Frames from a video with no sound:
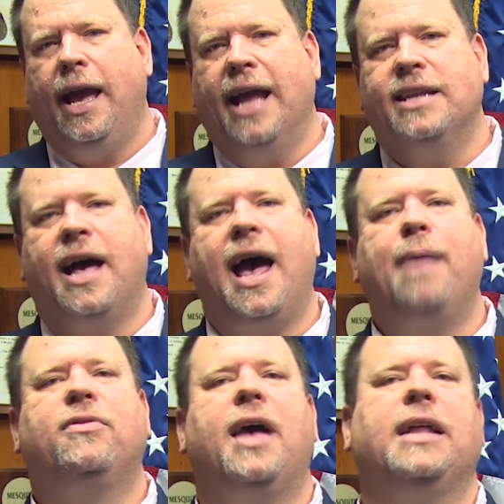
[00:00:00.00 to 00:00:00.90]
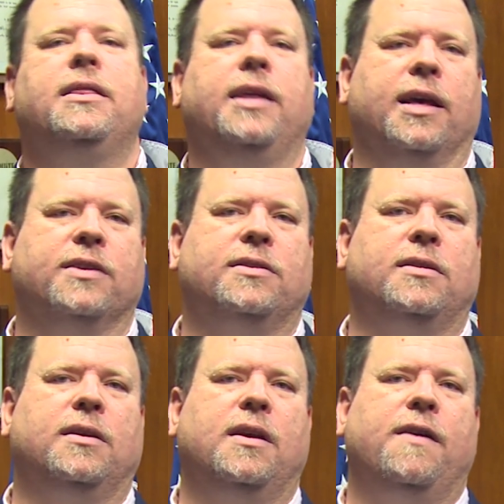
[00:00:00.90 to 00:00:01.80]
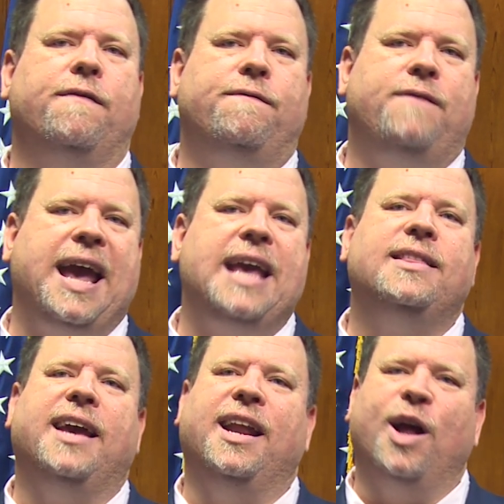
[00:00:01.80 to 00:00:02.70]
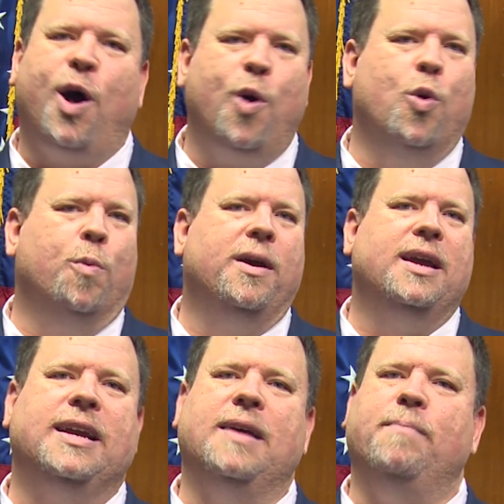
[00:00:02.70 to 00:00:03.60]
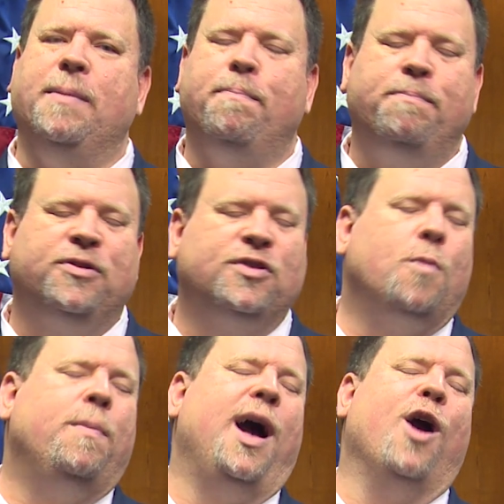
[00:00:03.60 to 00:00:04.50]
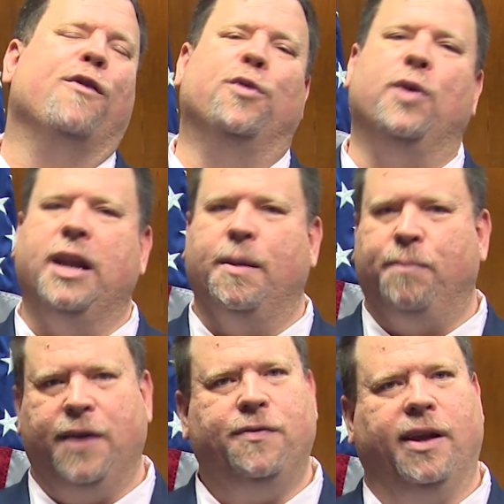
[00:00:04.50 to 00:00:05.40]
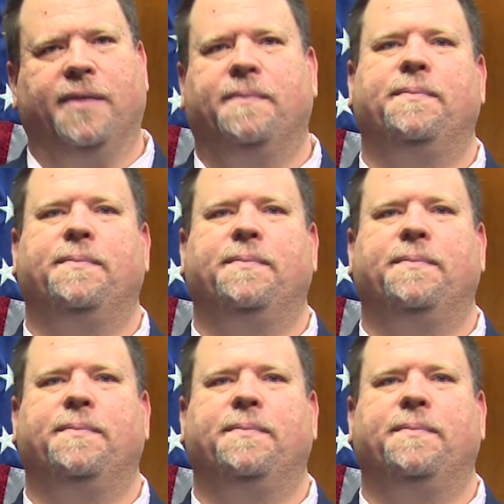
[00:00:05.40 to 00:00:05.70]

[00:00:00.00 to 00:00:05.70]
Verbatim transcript: At times like this, faith and hope can be so powerful and uplifting.